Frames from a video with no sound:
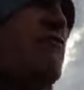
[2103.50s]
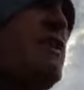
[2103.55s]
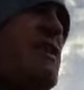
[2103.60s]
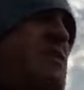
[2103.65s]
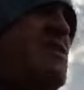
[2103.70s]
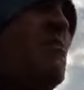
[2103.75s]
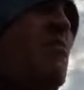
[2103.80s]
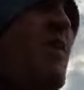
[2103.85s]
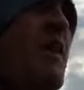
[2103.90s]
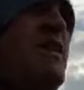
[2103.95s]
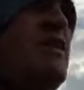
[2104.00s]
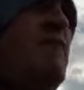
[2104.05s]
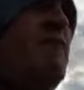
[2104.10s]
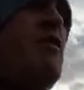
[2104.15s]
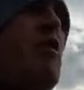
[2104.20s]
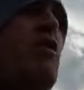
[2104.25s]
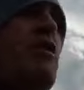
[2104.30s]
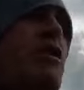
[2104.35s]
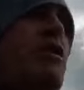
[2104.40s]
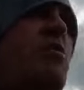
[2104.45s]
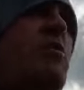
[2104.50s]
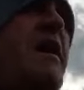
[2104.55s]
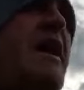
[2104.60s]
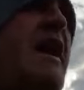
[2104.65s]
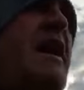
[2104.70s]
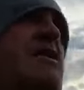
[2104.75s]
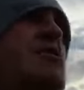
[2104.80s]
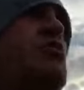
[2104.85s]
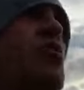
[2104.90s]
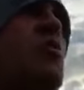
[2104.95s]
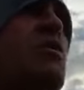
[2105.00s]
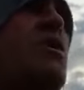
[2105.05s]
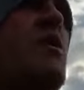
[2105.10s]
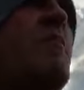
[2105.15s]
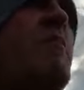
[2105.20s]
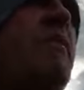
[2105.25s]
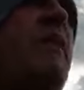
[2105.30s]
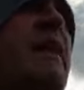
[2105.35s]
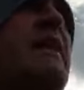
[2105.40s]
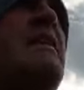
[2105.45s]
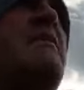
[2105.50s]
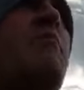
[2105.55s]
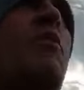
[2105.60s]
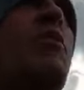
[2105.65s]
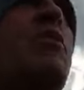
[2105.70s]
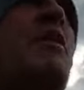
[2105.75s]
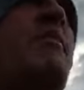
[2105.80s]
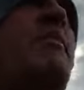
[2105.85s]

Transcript: reason why you've got it the way it is. Don't complain and moan